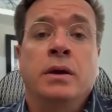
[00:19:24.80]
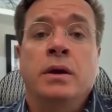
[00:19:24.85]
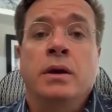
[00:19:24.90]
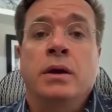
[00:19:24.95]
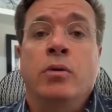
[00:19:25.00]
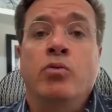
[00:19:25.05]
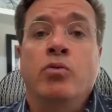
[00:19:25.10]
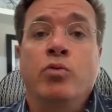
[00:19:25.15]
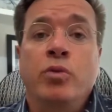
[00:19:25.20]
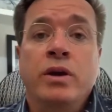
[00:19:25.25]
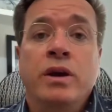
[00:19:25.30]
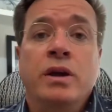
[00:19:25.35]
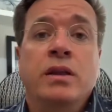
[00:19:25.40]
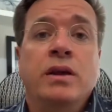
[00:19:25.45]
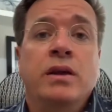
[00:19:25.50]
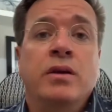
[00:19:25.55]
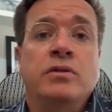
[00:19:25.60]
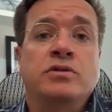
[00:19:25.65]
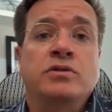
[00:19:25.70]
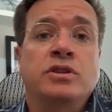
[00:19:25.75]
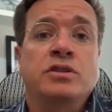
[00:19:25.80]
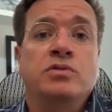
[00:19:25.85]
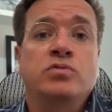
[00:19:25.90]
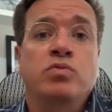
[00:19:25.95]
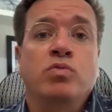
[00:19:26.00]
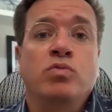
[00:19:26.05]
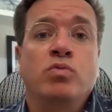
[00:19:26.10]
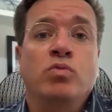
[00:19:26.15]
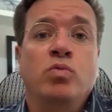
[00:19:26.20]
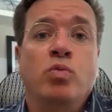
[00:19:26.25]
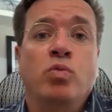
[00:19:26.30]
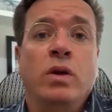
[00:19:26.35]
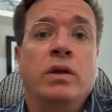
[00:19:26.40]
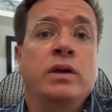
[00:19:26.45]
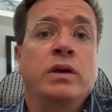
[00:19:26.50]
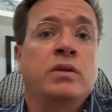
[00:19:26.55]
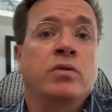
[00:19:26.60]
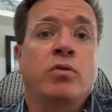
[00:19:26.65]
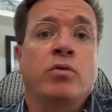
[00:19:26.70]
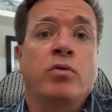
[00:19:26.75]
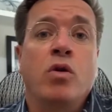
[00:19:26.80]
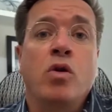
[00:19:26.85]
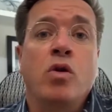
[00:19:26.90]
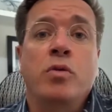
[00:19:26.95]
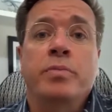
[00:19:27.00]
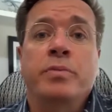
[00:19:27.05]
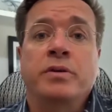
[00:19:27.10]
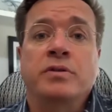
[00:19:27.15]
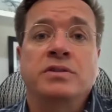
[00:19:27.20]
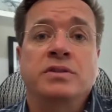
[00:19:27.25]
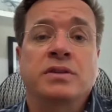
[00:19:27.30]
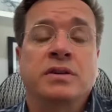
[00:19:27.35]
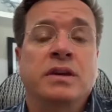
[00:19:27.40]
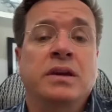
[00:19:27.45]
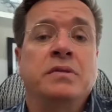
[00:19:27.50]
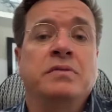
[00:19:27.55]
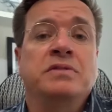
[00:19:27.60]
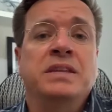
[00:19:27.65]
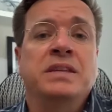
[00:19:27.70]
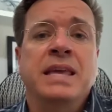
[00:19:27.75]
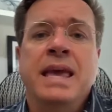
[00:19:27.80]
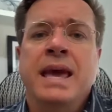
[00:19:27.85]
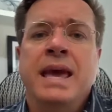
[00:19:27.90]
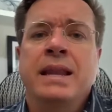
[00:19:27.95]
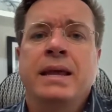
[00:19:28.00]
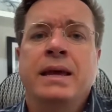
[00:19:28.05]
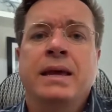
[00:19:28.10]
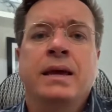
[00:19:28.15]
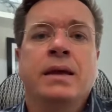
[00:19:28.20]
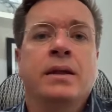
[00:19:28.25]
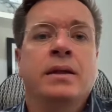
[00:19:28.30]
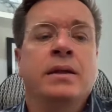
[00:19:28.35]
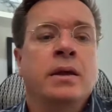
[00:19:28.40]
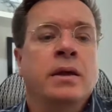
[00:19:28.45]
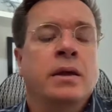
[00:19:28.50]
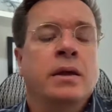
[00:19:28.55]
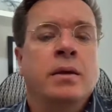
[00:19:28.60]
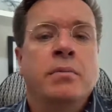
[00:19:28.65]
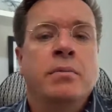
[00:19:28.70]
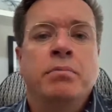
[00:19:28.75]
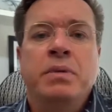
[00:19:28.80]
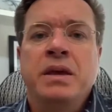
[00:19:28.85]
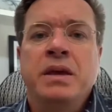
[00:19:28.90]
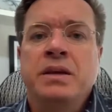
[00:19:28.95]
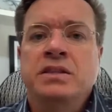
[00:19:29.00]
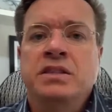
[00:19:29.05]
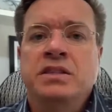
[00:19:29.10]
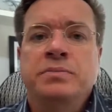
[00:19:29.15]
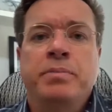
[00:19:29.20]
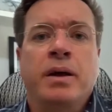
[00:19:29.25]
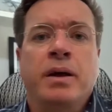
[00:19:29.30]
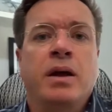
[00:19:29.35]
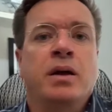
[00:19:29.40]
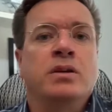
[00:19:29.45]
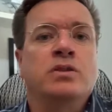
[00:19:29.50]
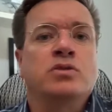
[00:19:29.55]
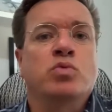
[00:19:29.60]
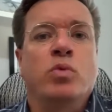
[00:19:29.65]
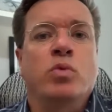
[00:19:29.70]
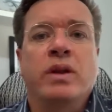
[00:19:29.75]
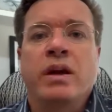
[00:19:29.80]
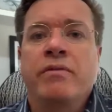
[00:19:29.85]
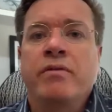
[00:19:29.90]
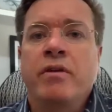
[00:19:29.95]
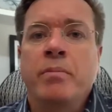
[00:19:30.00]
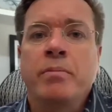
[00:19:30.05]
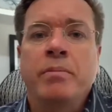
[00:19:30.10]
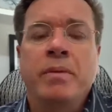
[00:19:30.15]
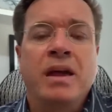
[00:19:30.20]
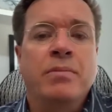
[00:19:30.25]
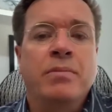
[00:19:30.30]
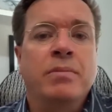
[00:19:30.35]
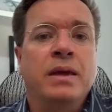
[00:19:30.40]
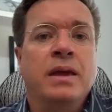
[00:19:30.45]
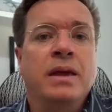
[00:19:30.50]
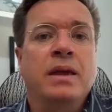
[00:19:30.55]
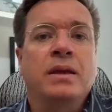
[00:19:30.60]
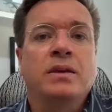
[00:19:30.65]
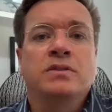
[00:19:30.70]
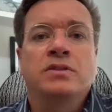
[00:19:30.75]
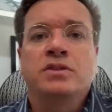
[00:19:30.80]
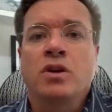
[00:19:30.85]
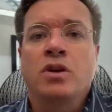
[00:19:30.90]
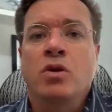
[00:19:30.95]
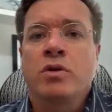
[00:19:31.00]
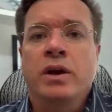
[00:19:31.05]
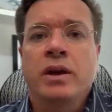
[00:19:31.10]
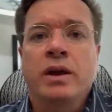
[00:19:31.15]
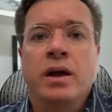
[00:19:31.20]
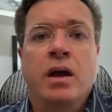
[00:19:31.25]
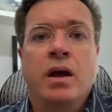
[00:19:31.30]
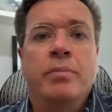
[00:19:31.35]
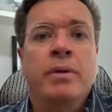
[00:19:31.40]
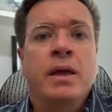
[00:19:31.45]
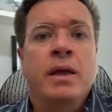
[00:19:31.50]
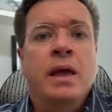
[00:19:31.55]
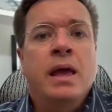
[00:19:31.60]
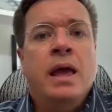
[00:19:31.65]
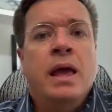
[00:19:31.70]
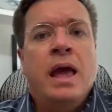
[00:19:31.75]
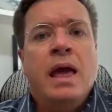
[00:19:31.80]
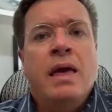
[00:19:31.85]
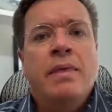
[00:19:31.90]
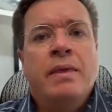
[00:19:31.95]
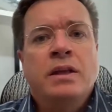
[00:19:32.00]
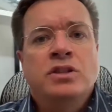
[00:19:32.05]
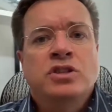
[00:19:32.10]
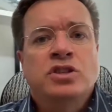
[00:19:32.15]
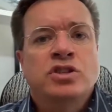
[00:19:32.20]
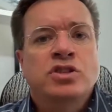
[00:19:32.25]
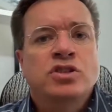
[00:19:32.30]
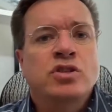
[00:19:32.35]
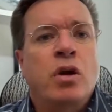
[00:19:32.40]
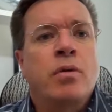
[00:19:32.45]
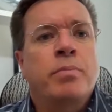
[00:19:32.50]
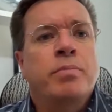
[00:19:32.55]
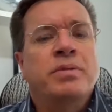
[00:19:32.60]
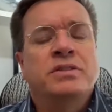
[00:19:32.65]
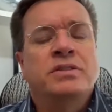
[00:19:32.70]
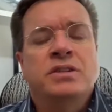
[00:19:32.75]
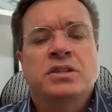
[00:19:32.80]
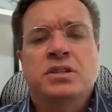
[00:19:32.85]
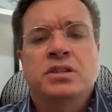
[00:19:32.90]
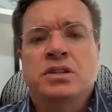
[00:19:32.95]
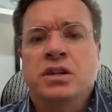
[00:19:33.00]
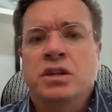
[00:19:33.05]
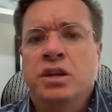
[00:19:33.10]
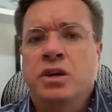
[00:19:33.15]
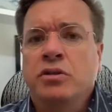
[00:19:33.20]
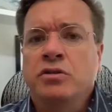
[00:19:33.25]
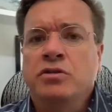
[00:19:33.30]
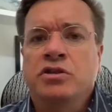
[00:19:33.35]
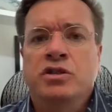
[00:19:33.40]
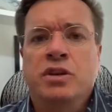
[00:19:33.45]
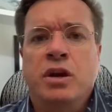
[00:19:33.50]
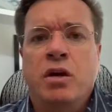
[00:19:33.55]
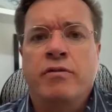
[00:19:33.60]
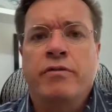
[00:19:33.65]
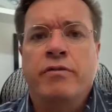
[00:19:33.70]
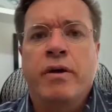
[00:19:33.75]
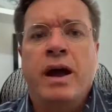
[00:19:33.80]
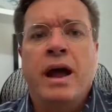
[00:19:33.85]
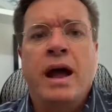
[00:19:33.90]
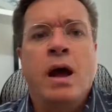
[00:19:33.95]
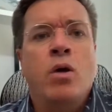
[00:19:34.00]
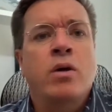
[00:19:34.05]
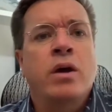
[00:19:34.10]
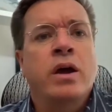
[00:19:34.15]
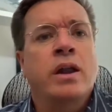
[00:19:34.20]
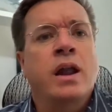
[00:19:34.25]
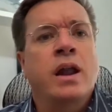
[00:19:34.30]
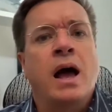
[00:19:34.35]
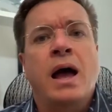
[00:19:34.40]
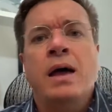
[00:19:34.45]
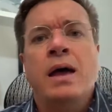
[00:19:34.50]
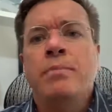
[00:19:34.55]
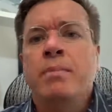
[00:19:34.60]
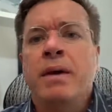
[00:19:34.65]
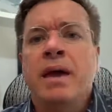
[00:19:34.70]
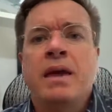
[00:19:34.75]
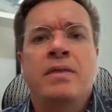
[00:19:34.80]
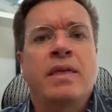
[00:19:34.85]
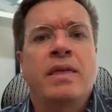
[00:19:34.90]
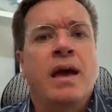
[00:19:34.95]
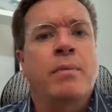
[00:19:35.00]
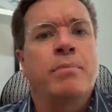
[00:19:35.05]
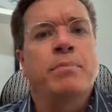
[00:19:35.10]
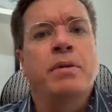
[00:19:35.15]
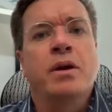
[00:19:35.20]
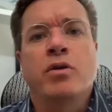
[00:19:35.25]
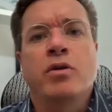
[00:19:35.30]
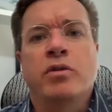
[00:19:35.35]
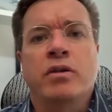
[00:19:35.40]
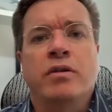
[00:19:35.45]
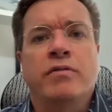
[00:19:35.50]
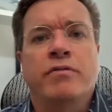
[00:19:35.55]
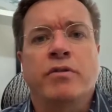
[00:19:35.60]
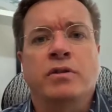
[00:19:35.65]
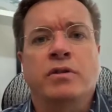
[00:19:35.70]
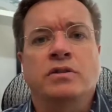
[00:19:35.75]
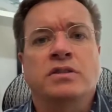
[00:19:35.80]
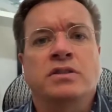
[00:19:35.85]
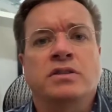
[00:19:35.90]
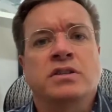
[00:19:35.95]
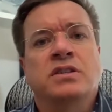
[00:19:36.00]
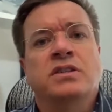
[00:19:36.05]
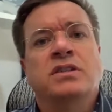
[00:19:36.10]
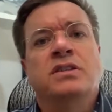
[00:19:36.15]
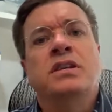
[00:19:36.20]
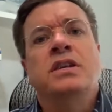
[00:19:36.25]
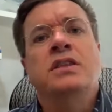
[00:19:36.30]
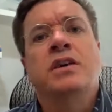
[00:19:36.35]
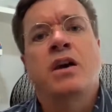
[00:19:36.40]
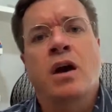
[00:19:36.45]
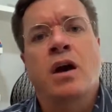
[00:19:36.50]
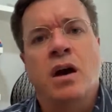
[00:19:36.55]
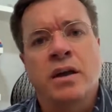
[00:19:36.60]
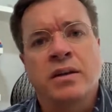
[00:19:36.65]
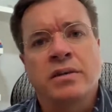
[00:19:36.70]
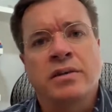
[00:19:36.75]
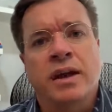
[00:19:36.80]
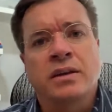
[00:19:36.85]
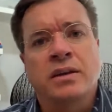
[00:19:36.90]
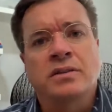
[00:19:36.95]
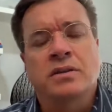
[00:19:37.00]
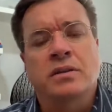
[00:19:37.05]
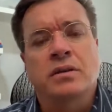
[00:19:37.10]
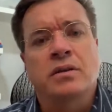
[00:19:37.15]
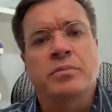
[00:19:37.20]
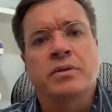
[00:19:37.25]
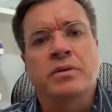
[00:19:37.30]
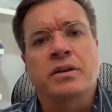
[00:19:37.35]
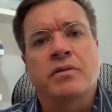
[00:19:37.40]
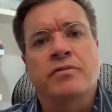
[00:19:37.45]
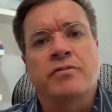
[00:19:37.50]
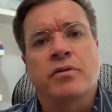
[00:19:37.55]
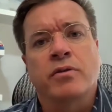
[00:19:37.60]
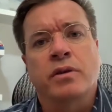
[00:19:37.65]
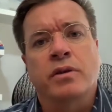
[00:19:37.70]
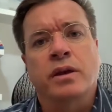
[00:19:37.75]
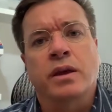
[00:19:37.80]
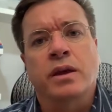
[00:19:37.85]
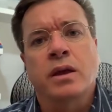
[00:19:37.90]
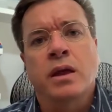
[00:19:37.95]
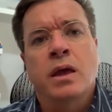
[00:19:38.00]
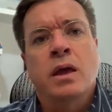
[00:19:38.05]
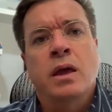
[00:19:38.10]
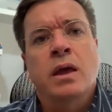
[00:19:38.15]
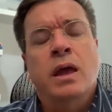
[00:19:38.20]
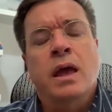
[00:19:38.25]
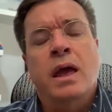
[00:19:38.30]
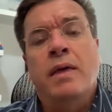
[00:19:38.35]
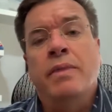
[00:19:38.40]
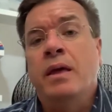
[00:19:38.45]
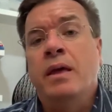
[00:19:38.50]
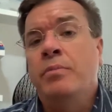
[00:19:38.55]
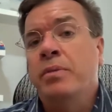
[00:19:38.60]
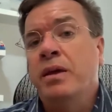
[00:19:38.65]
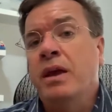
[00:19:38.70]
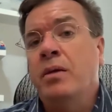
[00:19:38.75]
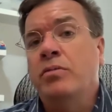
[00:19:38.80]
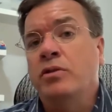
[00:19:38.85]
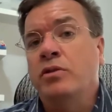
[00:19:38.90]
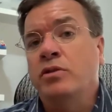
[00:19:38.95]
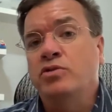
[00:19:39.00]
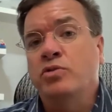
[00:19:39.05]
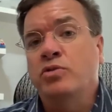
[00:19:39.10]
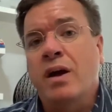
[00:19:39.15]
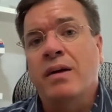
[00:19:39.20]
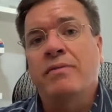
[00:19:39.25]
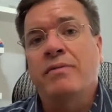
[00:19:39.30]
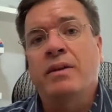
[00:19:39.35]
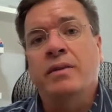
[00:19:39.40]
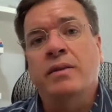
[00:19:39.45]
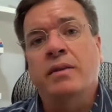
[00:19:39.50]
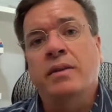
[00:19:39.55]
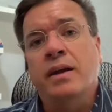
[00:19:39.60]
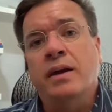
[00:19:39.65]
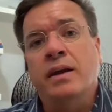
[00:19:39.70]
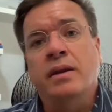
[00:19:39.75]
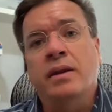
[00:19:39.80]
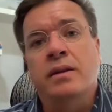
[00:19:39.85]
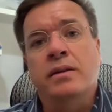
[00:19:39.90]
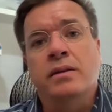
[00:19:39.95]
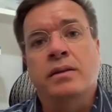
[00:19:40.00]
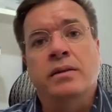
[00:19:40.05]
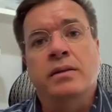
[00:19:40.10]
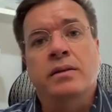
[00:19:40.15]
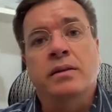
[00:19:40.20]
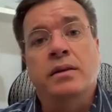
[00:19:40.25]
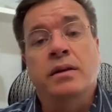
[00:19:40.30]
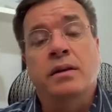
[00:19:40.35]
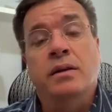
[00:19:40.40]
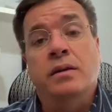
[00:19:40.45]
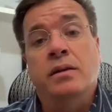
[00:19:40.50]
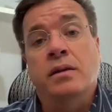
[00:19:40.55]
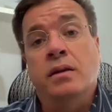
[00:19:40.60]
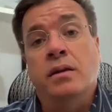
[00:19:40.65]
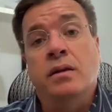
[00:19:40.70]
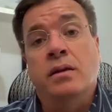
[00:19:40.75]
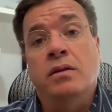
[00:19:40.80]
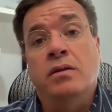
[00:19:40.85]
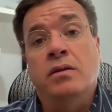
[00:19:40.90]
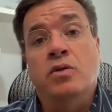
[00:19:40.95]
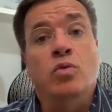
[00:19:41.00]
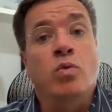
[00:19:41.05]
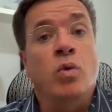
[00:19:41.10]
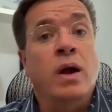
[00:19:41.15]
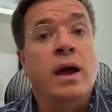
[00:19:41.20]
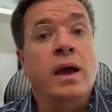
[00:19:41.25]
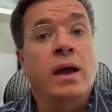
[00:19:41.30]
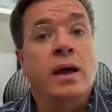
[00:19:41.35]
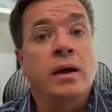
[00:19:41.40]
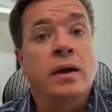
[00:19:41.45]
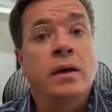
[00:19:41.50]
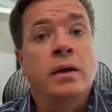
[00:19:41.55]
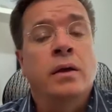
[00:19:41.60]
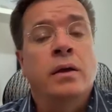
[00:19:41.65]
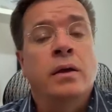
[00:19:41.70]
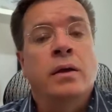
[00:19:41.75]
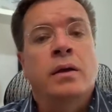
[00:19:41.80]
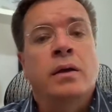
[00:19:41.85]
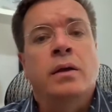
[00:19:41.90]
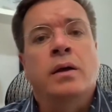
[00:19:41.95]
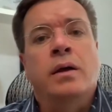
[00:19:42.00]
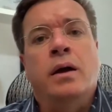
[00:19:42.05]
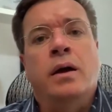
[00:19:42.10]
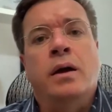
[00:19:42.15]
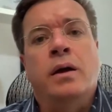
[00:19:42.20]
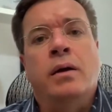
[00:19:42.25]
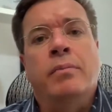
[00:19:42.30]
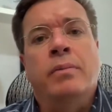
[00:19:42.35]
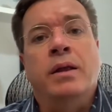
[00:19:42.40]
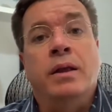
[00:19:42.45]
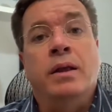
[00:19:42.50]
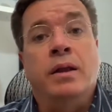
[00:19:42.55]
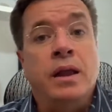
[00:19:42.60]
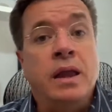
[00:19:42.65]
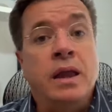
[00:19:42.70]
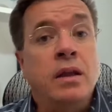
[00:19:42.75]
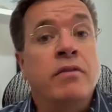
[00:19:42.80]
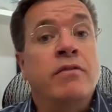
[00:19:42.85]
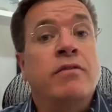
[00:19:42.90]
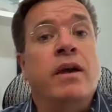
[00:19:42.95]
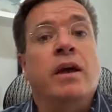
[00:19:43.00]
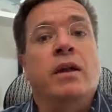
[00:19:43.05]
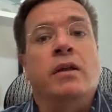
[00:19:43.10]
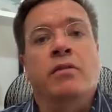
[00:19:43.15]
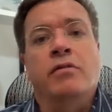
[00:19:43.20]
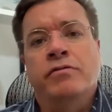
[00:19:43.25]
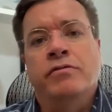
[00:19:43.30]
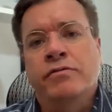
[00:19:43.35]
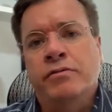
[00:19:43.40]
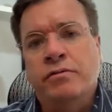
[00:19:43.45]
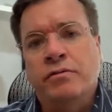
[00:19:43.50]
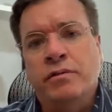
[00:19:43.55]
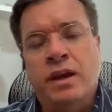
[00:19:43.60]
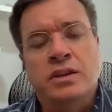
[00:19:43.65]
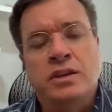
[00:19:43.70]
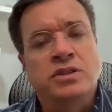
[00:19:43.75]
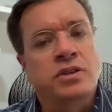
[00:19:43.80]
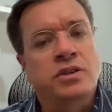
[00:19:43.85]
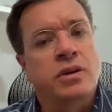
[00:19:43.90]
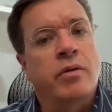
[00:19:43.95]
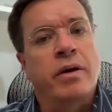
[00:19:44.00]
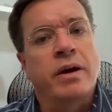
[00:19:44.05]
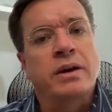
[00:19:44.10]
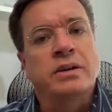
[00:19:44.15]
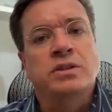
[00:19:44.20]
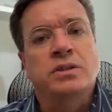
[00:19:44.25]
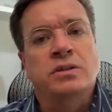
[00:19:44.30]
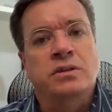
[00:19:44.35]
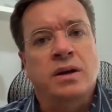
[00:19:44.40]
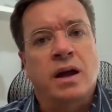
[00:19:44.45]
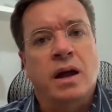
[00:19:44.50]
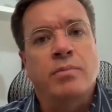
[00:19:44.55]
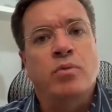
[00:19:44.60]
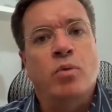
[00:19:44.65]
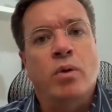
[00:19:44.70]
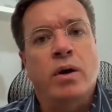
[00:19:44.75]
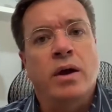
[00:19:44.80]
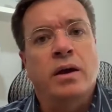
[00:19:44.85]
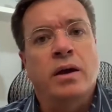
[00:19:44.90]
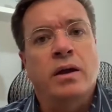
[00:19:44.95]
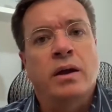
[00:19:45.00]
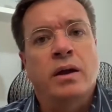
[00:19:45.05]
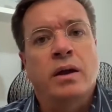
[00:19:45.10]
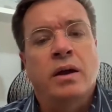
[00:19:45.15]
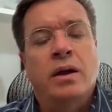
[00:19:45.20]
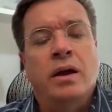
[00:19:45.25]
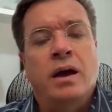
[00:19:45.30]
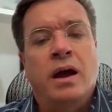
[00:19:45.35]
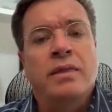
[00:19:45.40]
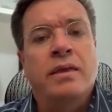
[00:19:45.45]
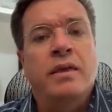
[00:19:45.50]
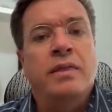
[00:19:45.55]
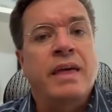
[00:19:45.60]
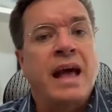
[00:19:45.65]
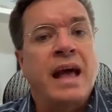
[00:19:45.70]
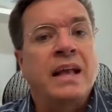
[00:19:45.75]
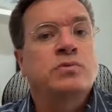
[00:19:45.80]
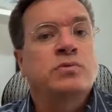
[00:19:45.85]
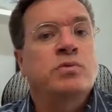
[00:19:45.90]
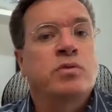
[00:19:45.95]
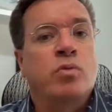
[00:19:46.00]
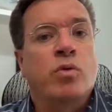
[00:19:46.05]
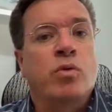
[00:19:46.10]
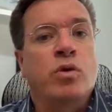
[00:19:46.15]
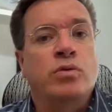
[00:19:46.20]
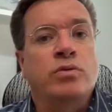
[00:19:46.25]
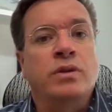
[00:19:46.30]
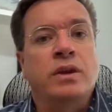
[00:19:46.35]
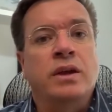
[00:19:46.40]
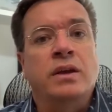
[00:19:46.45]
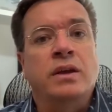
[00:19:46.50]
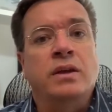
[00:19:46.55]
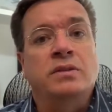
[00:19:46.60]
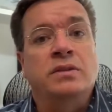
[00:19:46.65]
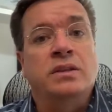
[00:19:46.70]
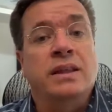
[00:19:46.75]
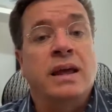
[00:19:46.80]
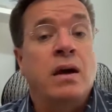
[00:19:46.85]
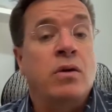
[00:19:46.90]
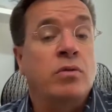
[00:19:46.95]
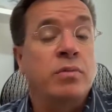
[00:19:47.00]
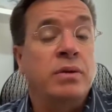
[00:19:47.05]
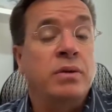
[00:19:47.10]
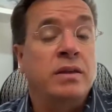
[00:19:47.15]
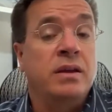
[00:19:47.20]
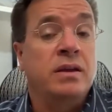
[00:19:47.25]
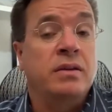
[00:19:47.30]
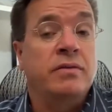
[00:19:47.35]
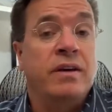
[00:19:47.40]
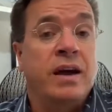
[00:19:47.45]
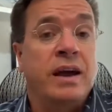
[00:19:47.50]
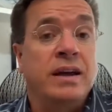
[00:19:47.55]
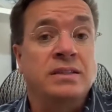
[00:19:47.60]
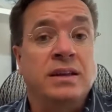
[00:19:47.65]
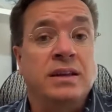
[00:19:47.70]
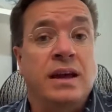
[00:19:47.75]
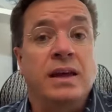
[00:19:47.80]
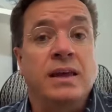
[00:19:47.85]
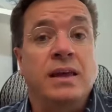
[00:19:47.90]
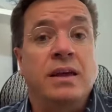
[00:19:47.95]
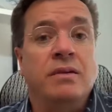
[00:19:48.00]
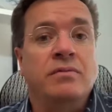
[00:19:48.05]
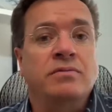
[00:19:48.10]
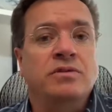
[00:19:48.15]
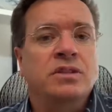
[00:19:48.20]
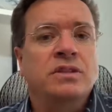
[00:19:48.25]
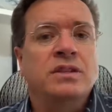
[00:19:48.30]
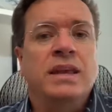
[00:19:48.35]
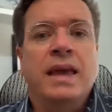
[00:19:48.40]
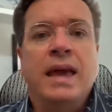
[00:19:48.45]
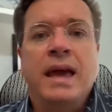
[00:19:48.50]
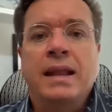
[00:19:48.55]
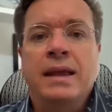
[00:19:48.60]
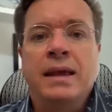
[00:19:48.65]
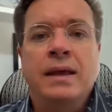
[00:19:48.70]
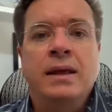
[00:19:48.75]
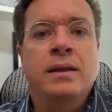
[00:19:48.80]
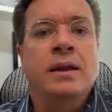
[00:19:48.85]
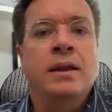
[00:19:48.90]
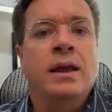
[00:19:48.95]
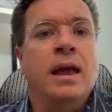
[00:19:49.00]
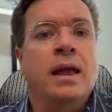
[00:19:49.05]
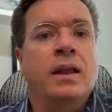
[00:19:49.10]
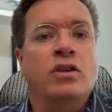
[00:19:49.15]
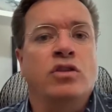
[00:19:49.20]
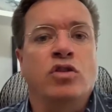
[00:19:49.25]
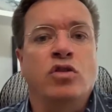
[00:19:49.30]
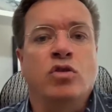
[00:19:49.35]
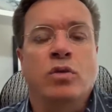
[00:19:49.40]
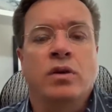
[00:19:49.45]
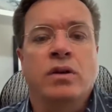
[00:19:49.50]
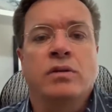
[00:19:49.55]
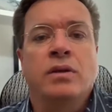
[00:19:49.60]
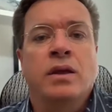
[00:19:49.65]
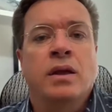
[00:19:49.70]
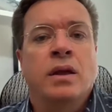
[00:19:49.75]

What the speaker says: really are just willing to roll up their sleeves, get in, be a sponge, whatever it may be, soak it up, and then start positioning yourself for how can I make that bigger difference, to see the context a little bit differently, and then be able to drive it in a new way, in an innovative next generation type way. I think that's what the world needs, and that would be the advice I give. Just get in and do it.